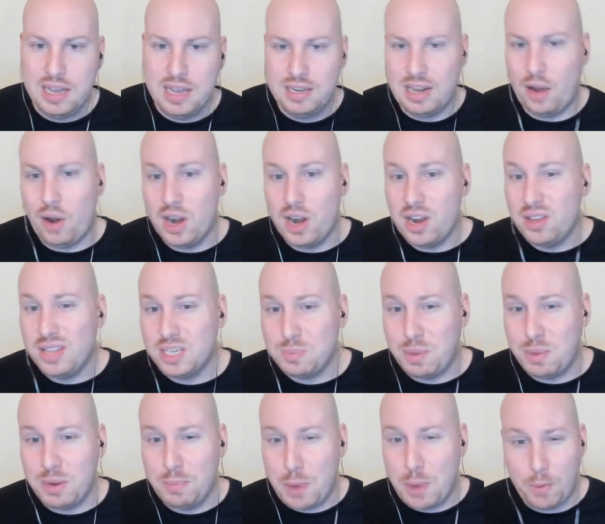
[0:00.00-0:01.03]
Now, I know there's
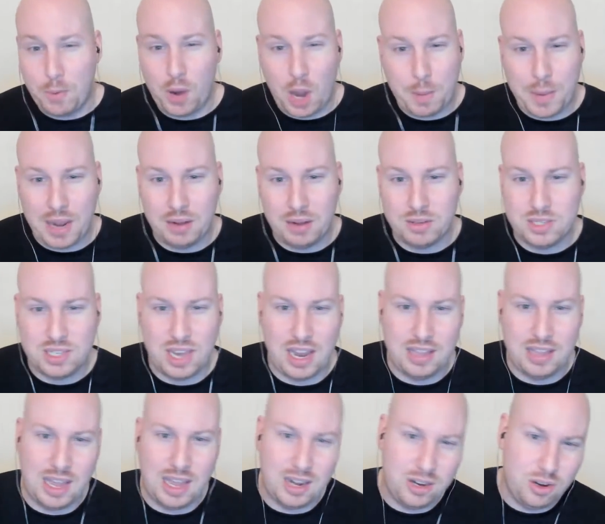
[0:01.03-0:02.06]
been people come out
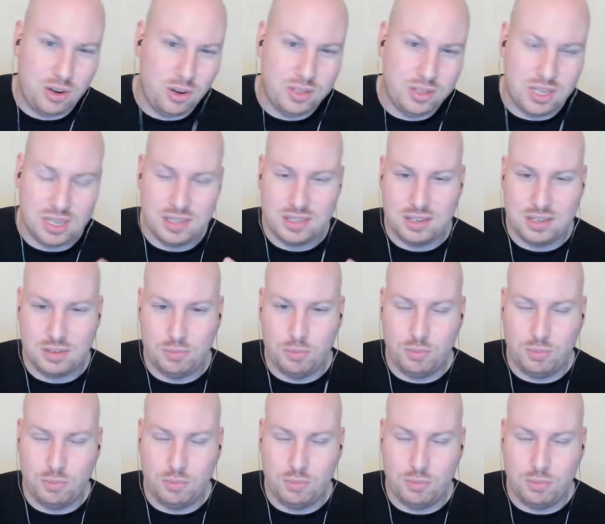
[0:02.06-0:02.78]
saying that news is